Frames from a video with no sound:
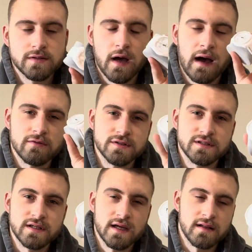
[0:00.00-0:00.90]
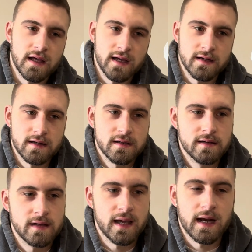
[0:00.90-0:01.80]
So I was just in Atlanta
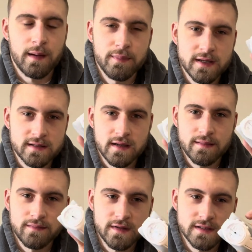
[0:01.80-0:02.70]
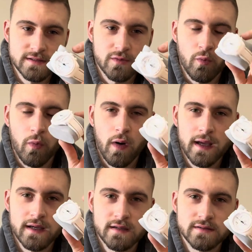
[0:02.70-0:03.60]
and I picked up this
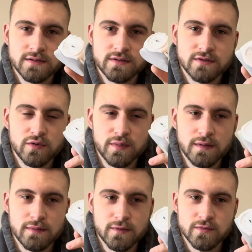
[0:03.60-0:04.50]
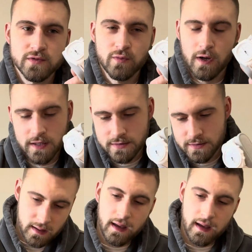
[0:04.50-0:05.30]
white Snoopy MoonSwatch,